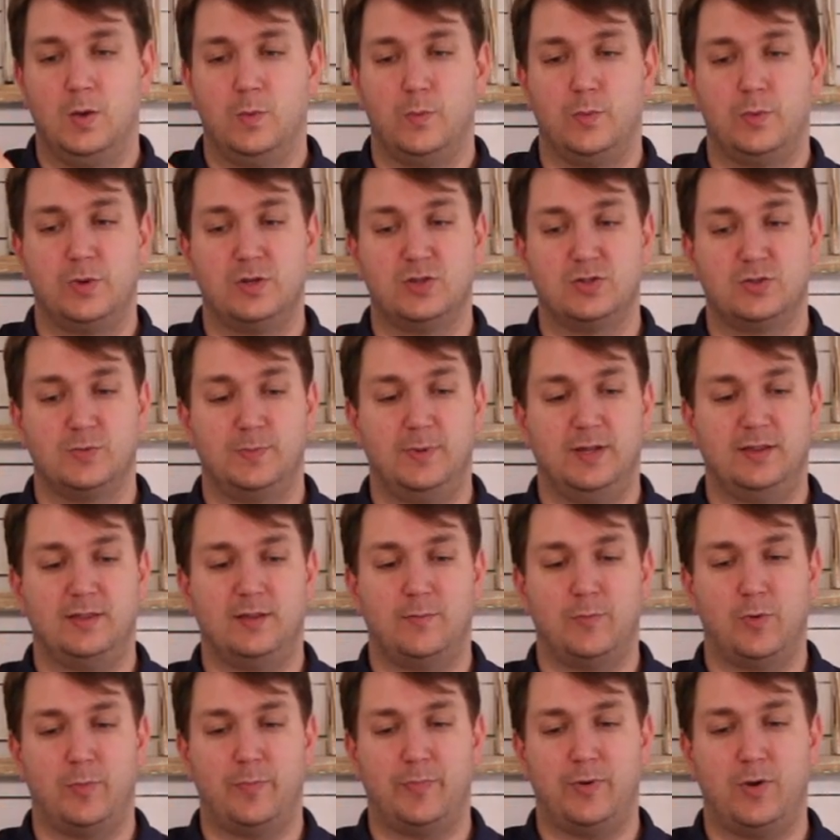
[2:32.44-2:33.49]
When you split
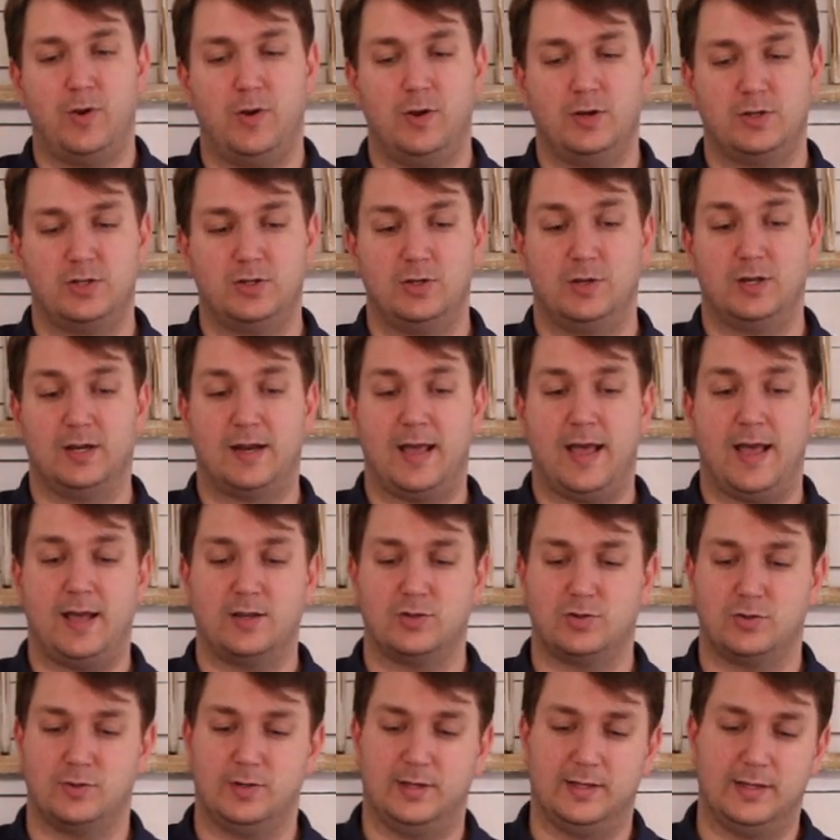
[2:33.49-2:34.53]
them apart, you can
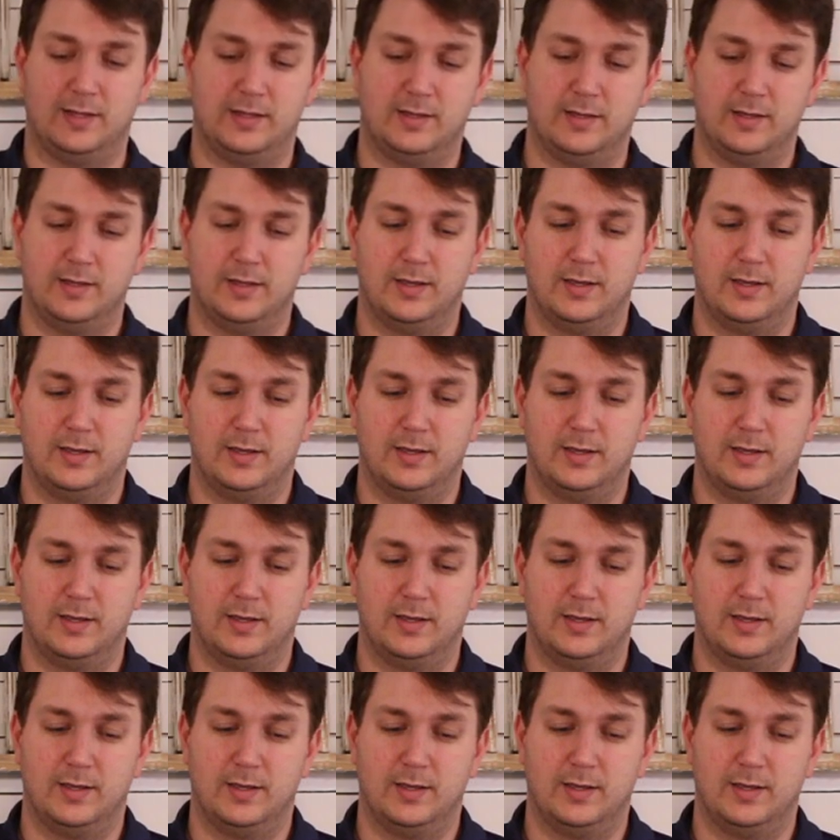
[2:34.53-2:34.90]
actually